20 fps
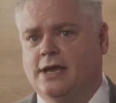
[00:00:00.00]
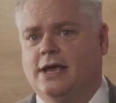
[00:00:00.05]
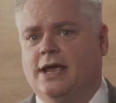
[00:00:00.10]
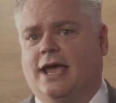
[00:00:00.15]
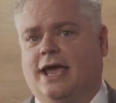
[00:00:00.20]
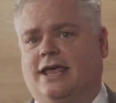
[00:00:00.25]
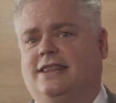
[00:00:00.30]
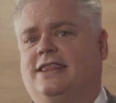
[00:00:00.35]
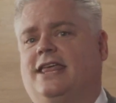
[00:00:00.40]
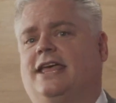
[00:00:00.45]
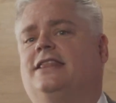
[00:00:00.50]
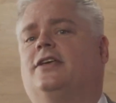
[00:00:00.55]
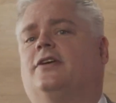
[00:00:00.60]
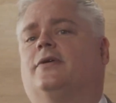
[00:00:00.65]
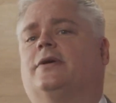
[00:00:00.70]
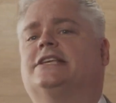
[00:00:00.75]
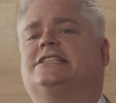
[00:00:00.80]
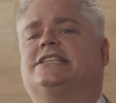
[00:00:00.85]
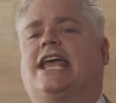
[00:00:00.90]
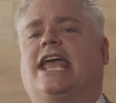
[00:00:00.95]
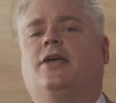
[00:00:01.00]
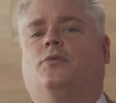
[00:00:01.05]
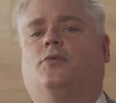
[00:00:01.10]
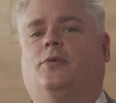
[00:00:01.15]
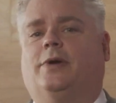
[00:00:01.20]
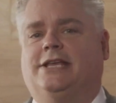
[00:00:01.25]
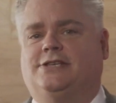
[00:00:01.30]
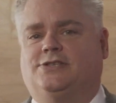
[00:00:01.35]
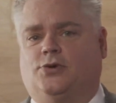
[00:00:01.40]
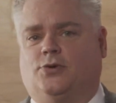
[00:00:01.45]
And then there is a
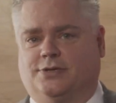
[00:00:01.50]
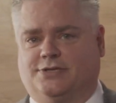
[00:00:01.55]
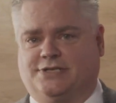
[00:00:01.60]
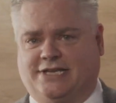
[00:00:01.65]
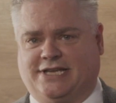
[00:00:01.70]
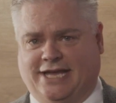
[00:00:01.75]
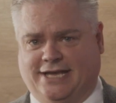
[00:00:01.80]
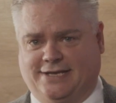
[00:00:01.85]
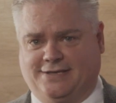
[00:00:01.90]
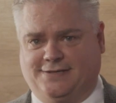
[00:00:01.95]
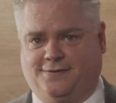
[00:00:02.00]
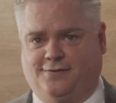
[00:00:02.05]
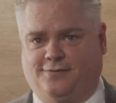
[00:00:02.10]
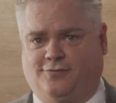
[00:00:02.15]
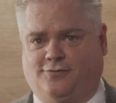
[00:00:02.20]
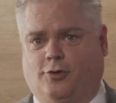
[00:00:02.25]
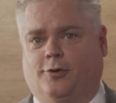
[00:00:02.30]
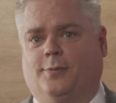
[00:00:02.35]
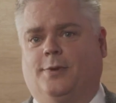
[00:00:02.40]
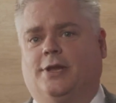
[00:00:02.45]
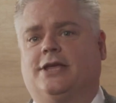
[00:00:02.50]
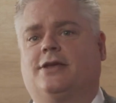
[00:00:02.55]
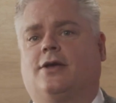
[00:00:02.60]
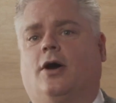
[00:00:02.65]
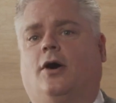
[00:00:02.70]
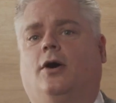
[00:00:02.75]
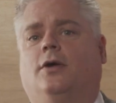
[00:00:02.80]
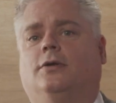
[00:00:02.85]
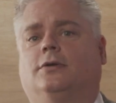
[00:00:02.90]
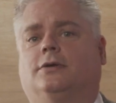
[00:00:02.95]
resource kit, formerly
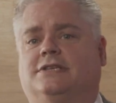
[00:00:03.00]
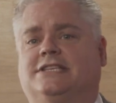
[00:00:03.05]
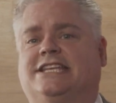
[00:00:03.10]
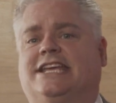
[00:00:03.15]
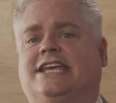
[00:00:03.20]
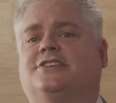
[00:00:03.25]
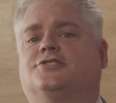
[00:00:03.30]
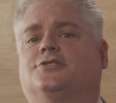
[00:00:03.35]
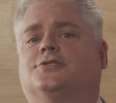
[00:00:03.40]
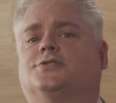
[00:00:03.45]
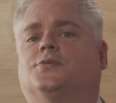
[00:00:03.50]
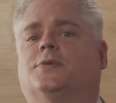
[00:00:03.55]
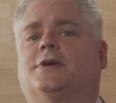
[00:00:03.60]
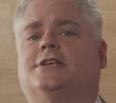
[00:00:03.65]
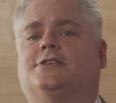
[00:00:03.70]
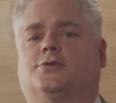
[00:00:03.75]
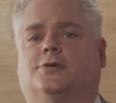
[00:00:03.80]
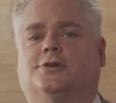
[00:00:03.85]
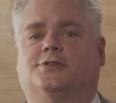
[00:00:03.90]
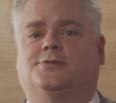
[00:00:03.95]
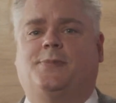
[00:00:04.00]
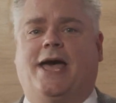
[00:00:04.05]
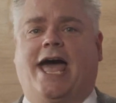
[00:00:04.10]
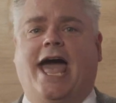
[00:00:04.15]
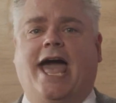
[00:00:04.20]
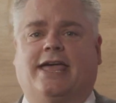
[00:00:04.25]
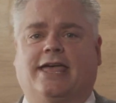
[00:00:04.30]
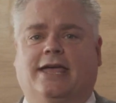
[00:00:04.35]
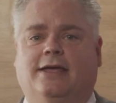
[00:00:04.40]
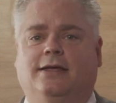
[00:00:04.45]
called Teacher's Resource
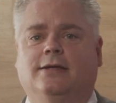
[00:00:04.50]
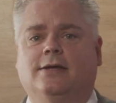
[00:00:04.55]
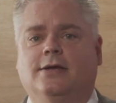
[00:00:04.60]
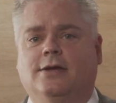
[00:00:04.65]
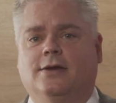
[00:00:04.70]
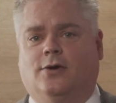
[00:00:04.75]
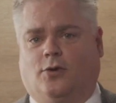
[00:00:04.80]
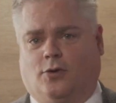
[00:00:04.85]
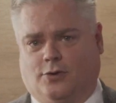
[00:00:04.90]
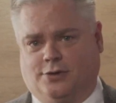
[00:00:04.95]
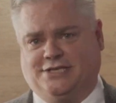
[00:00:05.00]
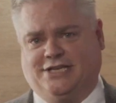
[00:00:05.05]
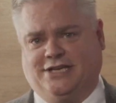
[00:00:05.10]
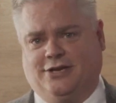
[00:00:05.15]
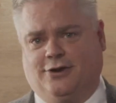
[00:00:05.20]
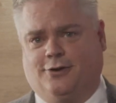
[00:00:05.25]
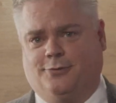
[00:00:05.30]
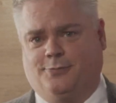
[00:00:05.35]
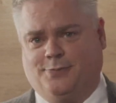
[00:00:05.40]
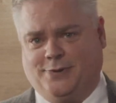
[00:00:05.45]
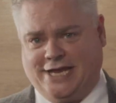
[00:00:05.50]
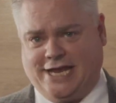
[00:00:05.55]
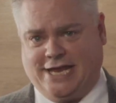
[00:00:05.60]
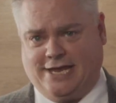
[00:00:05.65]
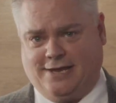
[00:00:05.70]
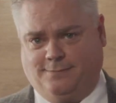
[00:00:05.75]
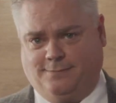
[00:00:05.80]
Packet, or TRP.